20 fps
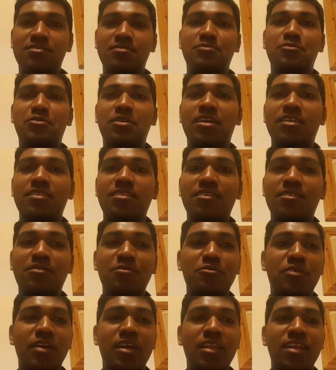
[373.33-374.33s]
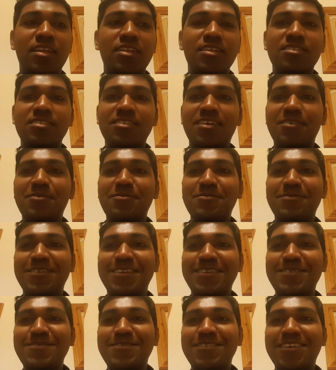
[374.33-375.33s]
Okay, I think you can understand what
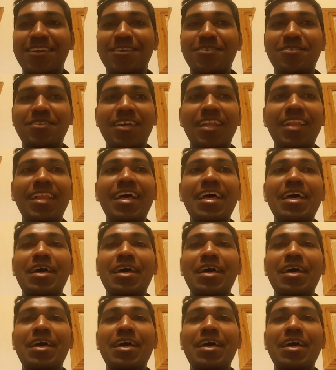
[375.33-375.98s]
I'm trying to tell.